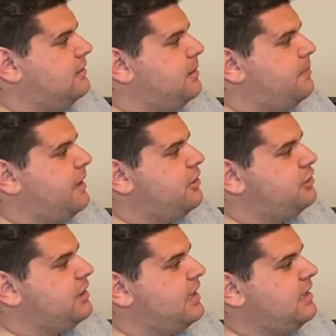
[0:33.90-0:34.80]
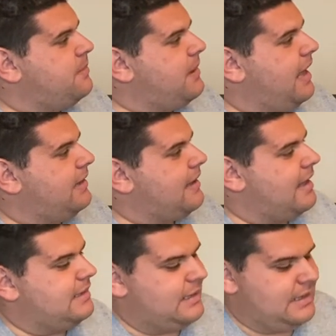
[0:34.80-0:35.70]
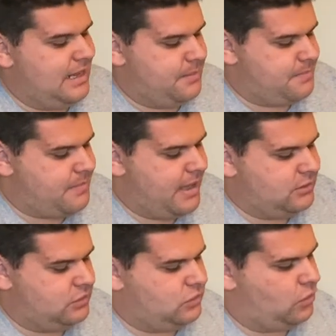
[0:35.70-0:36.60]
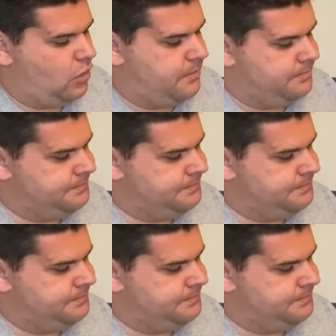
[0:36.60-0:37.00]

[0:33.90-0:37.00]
the bears in the bed and the great big storm.